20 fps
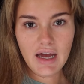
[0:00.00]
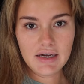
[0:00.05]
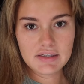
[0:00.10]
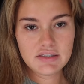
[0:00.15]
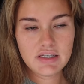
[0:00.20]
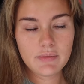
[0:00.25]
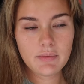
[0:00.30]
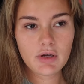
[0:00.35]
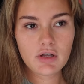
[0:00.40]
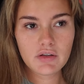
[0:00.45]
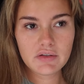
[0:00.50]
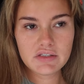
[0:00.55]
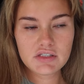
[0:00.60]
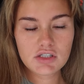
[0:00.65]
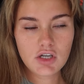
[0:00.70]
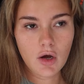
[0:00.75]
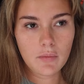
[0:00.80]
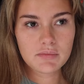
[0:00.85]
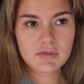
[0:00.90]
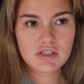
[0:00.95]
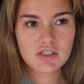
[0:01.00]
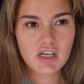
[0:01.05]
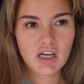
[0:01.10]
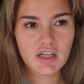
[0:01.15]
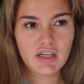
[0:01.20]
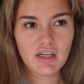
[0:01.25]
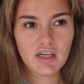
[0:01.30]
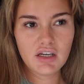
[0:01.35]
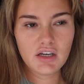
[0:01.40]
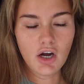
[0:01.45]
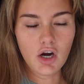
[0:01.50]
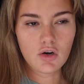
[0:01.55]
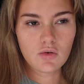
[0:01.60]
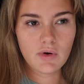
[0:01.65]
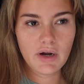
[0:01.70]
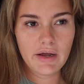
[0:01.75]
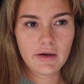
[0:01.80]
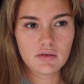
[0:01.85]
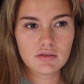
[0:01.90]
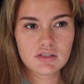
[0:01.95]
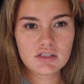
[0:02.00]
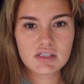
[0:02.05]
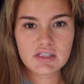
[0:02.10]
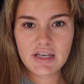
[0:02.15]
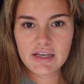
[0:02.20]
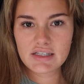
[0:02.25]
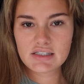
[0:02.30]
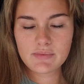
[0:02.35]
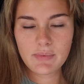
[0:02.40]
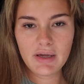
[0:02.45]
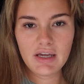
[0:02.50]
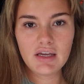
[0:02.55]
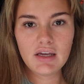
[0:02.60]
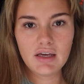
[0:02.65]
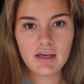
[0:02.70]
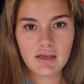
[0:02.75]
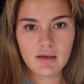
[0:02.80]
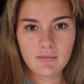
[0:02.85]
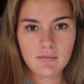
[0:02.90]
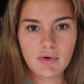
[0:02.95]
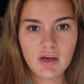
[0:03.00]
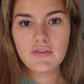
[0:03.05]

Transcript: I typically stop studying around 6 p.m.